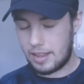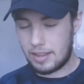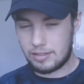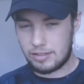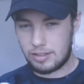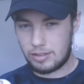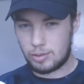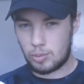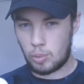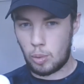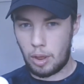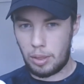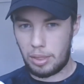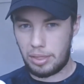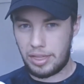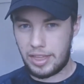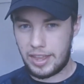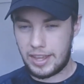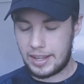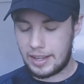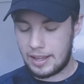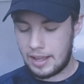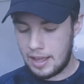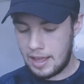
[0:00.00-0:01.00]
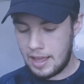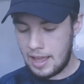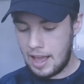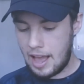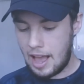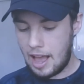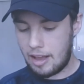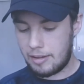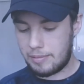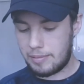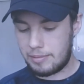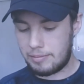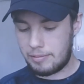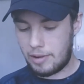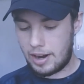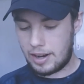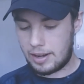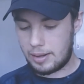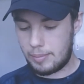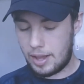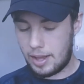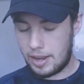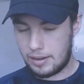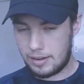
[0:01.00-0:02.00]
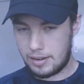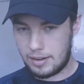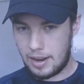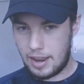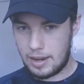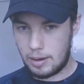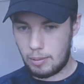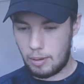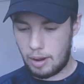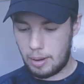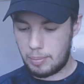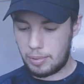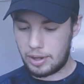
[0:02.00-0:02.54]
That's just one thing I've been recommended anyway.